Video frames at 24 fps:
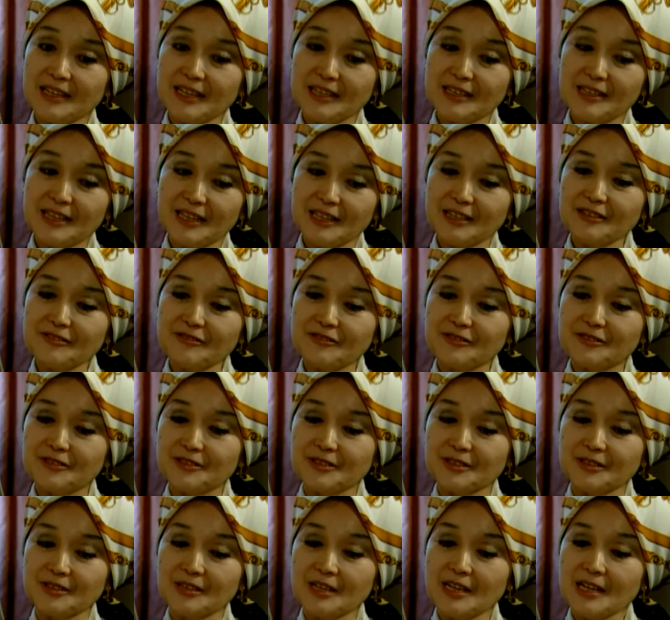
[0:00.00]

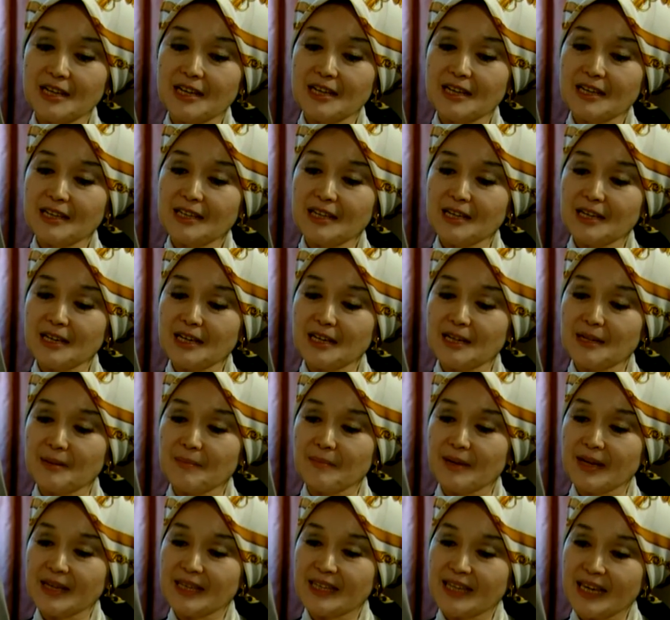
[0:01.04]
therefore,
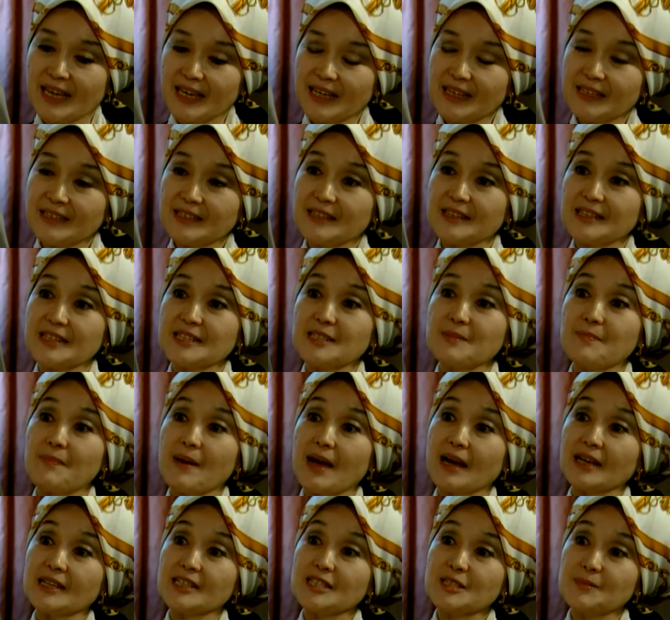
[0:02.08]
again, this
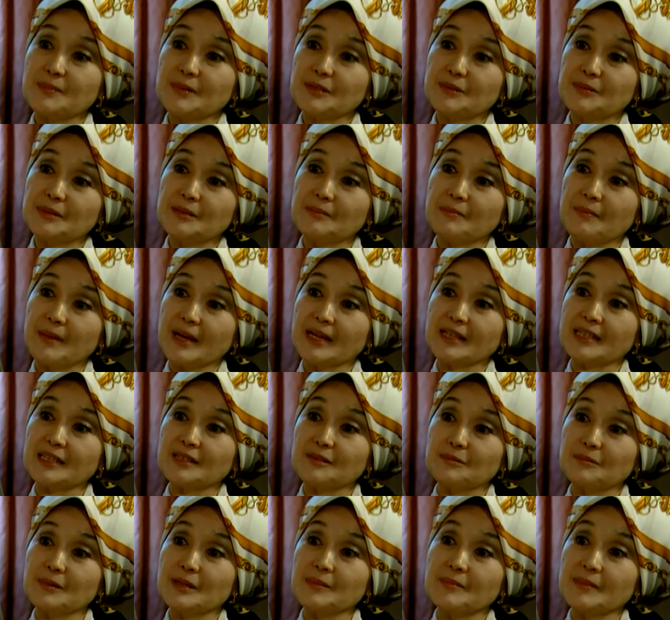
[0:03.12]
balance between men
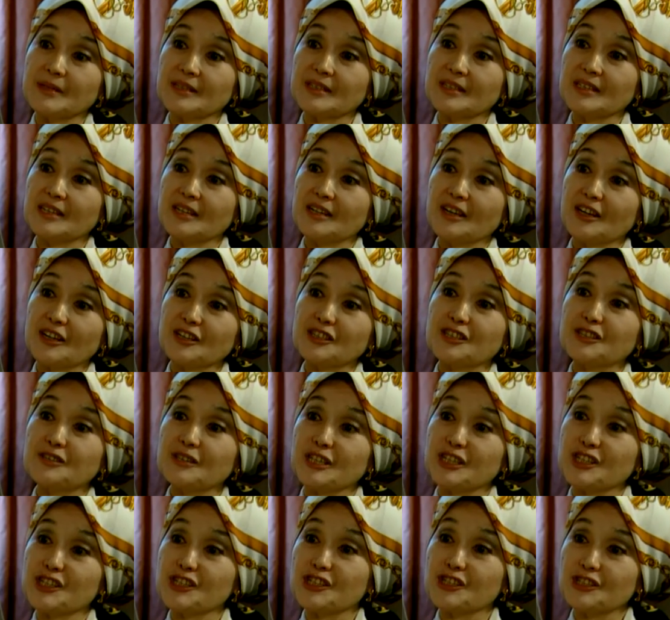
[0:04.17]
and women are to
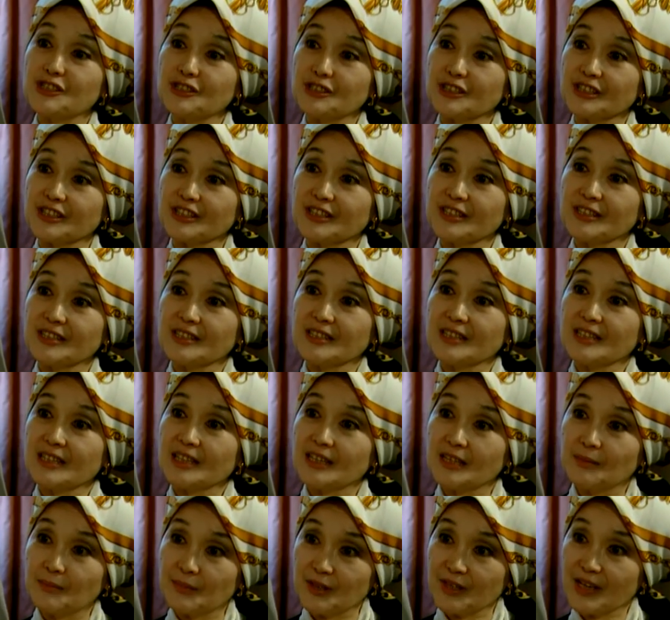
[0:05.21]
ensure
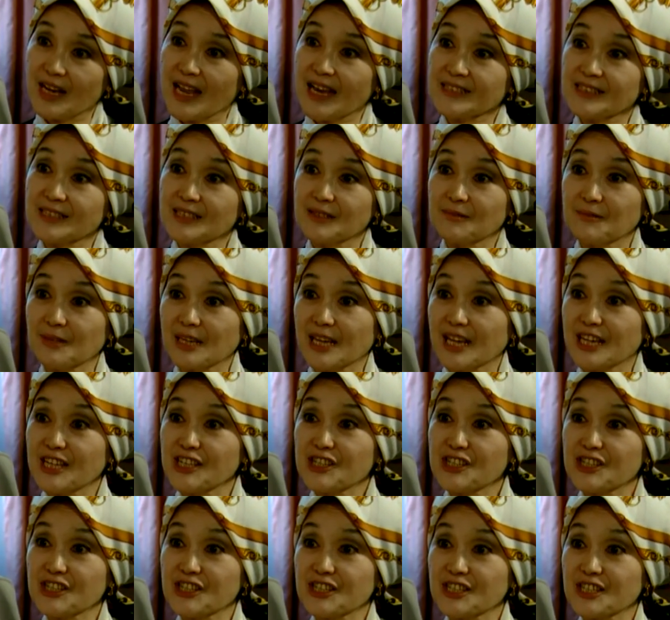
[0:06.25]
a more lasting
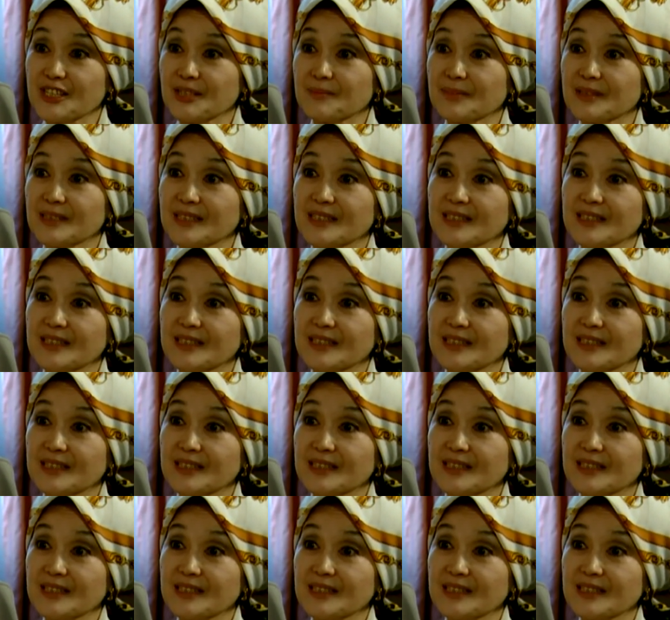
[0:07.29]
relationship.